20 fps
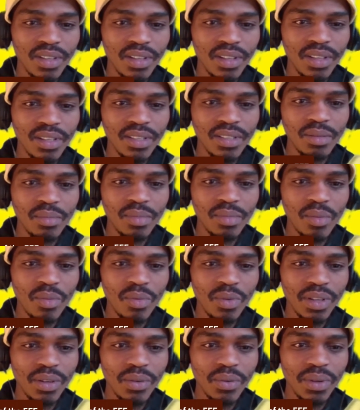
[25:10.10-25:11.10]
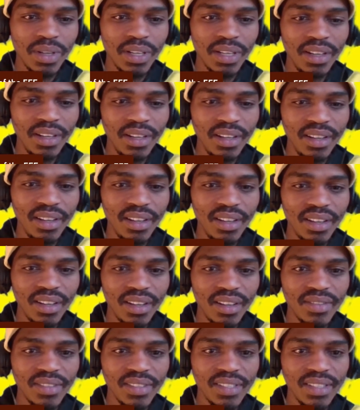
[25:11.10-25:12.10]
the Zimbabwean one.
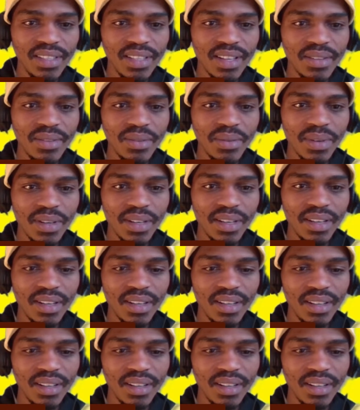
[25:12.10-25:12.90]
I've seen that one,